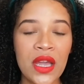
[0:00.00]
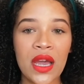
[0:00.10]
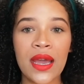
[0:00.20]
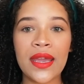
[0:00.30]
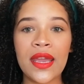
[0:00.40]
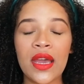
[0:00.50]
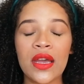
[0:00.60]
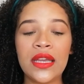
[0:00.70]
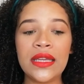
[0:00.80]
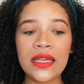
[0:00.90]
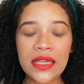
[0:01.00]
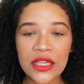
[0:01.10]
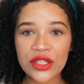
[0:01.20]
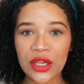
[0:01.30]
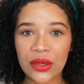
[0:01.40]
a
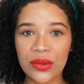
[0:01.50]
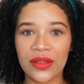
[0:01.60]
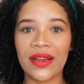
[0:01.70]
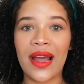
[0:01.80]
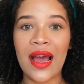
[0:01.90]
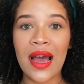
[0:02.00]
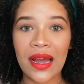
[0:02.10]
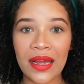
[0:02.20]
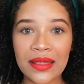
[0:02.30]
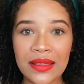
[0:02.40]
easy look that I